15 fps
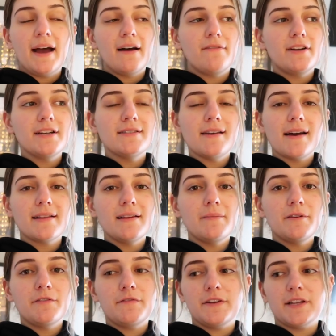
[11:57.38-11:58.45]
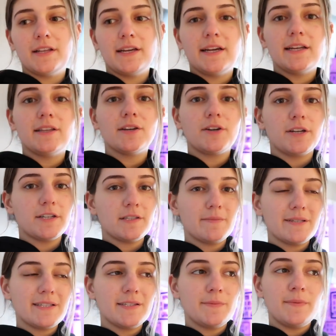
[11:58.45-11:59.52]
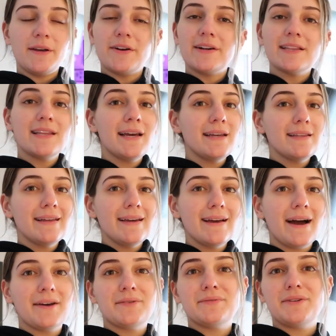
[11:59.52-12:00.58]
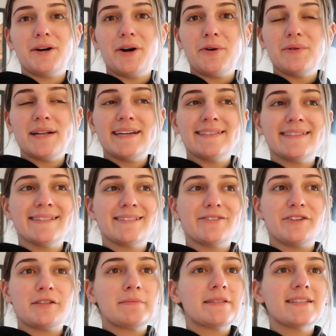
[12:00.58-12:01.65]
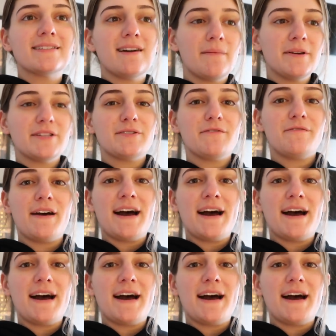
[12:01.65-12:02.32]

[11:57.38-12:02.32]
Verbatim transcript: I haven't exactly been feeling in the Christmas spirit lately. I don't know, like since Christmas is coming so